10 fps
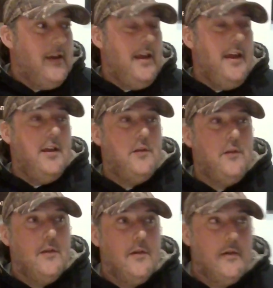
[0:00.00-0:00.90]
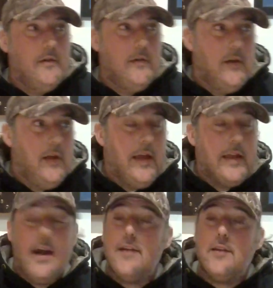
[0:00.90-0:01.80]
And
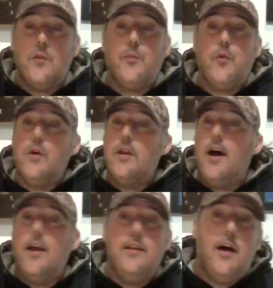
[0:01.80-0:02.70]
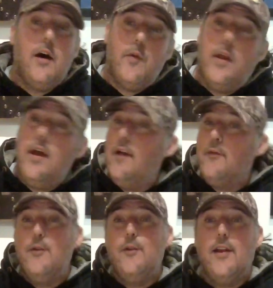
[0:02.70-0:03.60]
it got to the point I did not want to
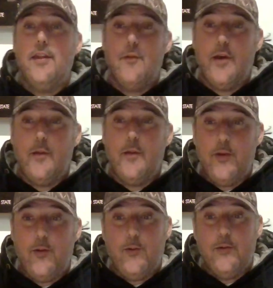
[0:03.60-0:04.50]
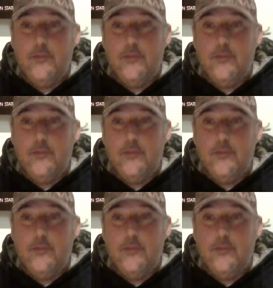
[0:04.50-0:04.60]
ever do anything without my dog.